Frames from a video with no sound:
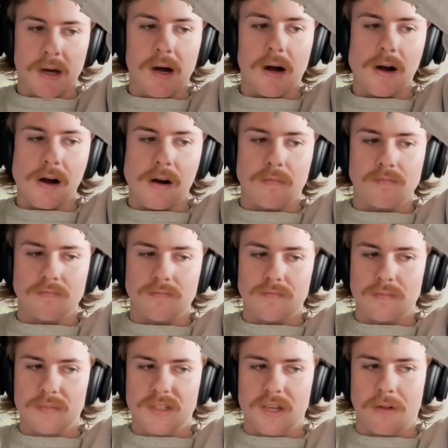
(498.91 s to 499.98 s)

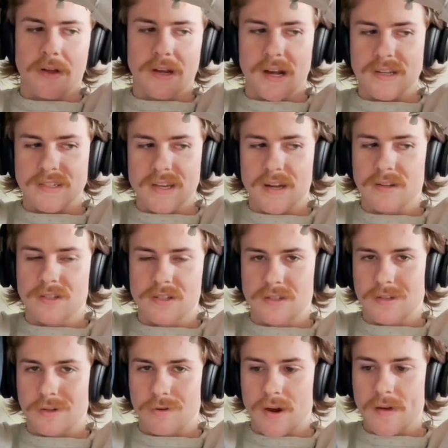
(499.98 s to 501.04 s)
So like I said, it's
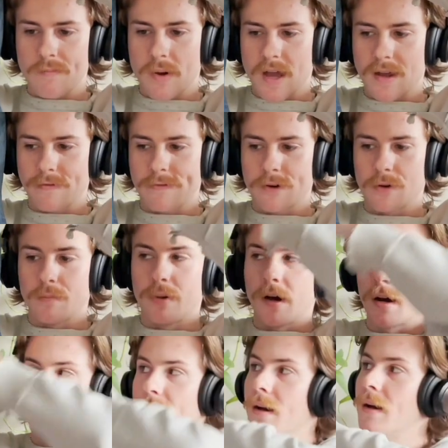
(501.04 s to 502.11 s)
just a great bang for your
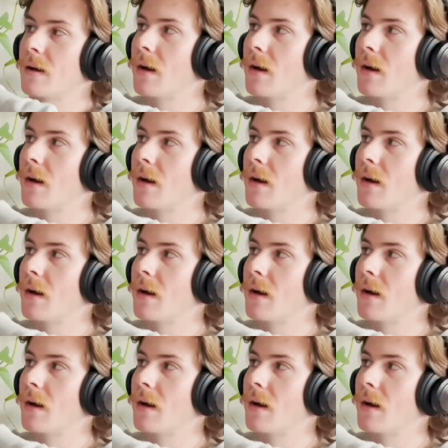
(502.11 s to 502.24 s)
buck